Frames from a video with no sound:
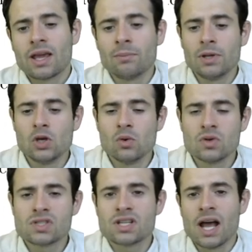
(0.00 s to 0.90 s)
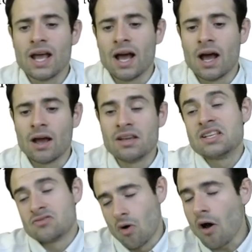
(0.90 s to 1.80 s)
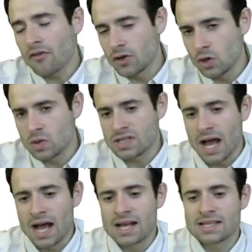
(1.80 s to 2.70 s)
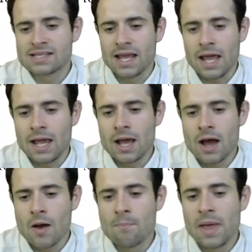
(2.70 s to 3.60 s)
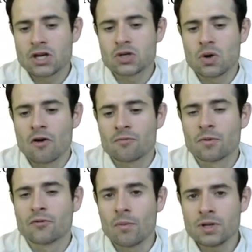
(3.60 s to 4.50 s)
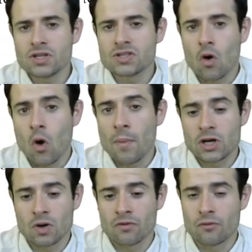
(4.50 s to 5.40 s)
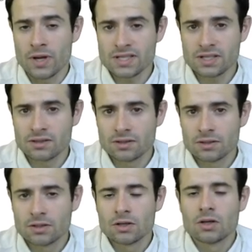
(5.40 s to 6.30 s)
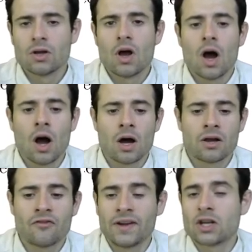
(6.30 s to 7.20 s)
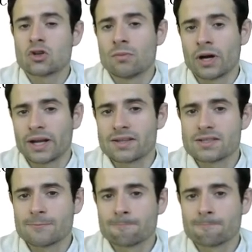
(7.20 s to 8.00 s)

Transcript: can be used is often used as a measure of performance or a measure of risk on financial markets.